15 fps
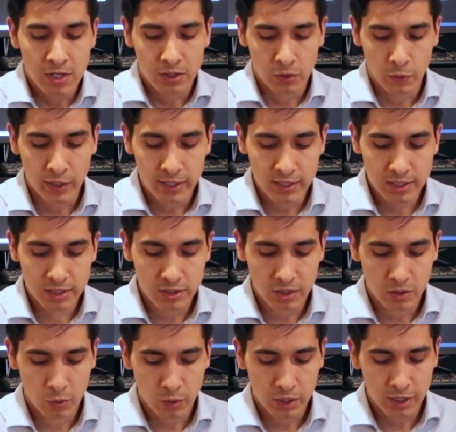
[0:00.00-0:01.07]
the way this is going
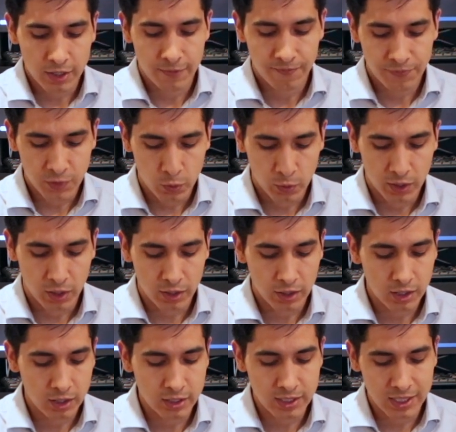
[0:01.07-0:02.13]
to work, we are
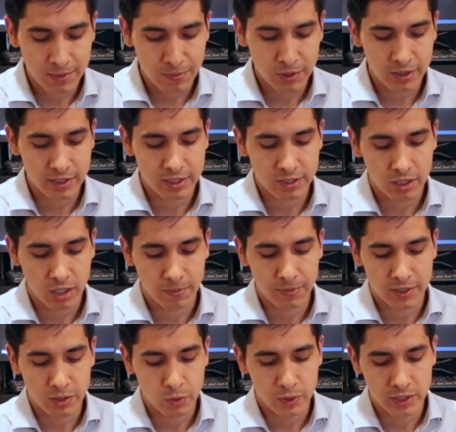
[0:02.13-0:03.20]
going to typically start
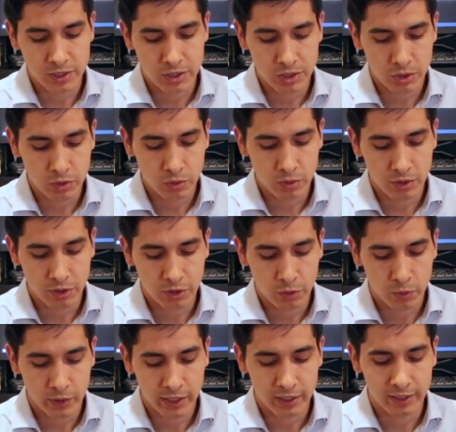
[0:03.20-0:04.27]
between 2 to
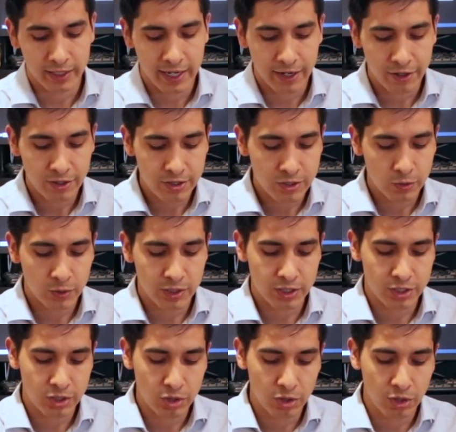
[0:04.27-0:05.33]
3 layers, which
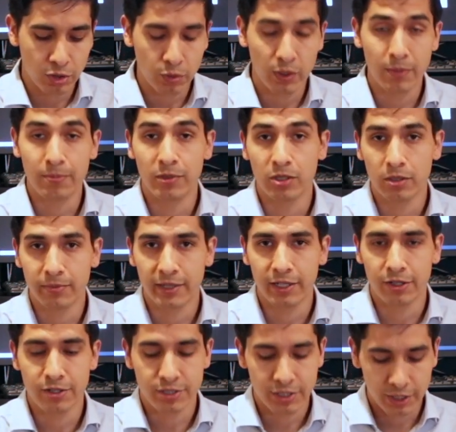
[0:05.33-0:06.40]
is 2 to 3
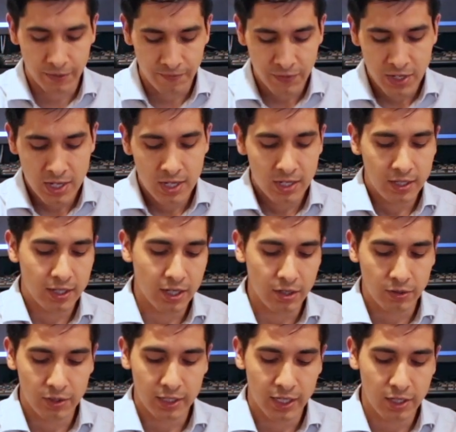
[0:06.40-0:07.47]
millimeters here.
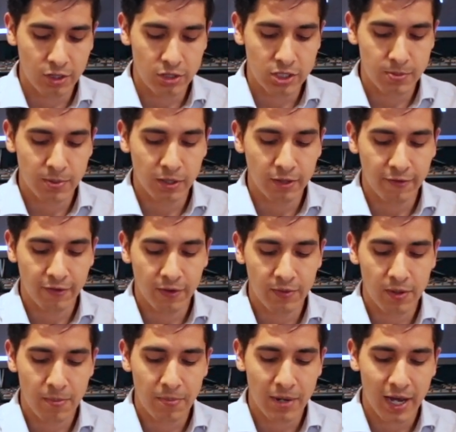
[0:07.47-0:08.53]
Now, again, you just peel it from
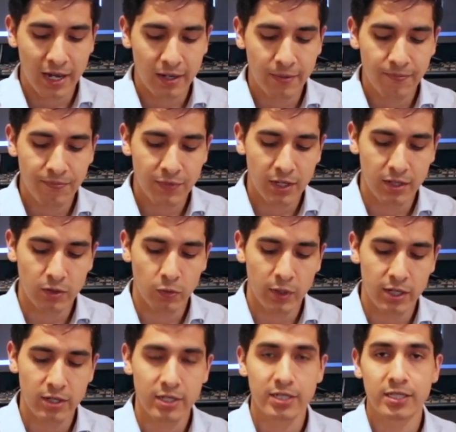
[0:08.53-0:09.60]
the bottom, and the
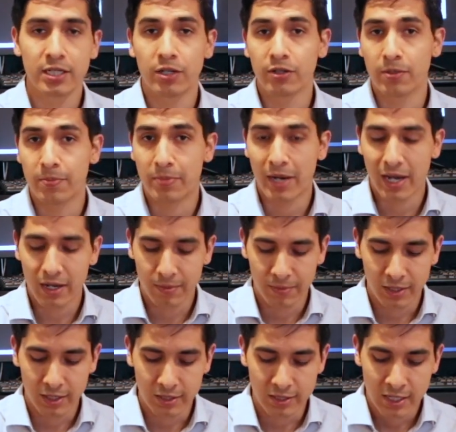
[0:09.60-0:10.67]
way you can tell the bottom
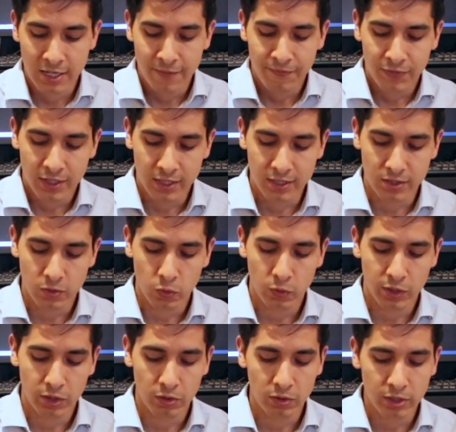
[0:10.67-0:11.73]
is when
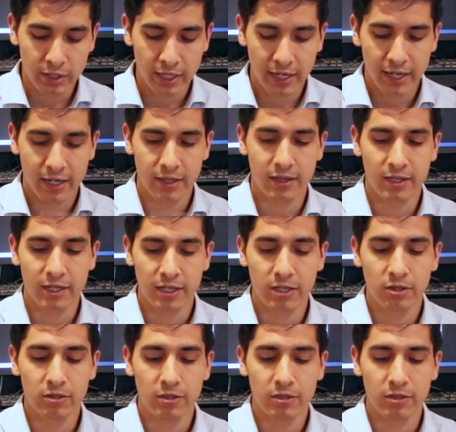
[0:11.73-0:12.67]
you look at the heel